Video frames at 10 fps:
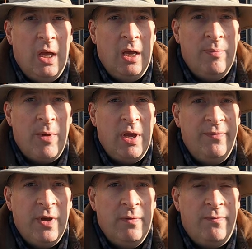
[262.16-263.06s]

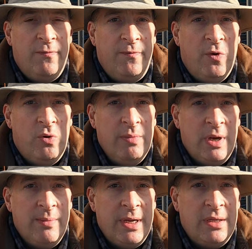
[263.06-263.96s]
I've got
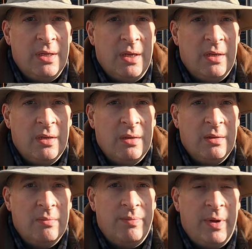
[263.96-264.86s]
4mm
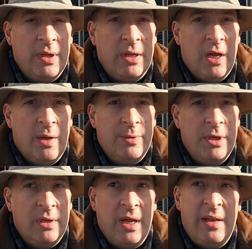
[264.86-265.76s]

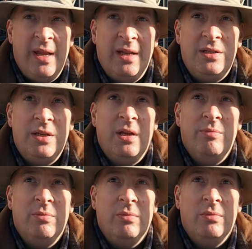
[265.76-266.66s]
polycarbonate, and that's
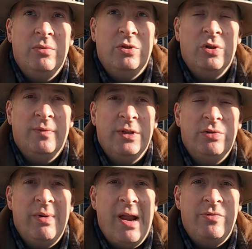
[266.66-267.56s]
sort of a
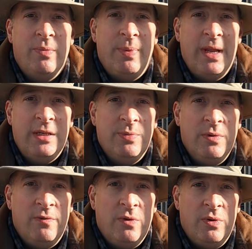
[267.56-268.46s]
direct
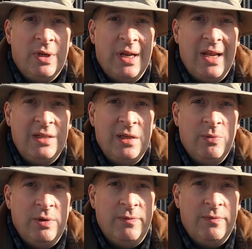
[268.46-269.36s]
replacement for the
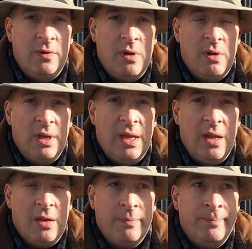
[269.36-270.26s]
glazing we've got
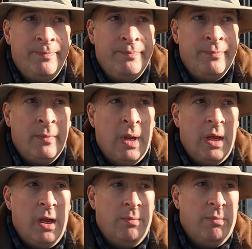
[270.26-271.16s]
here.
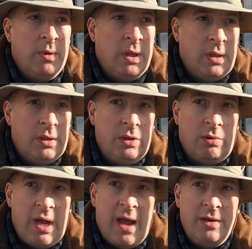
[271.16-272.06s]

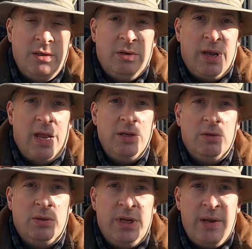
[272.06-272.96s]
You can
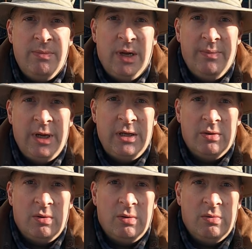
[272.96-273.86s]
use 10mm
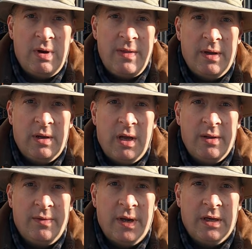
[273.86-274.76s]
or
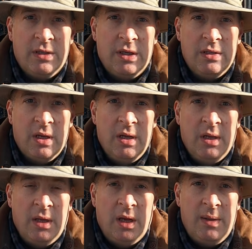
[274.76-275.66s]
other thicknesses,
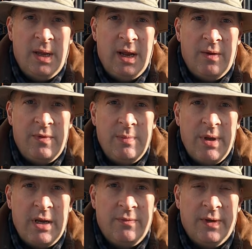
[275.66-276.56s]
and they have their
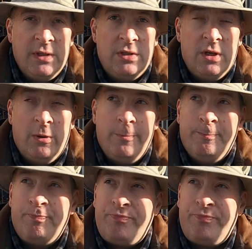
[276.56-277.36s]
benefits too.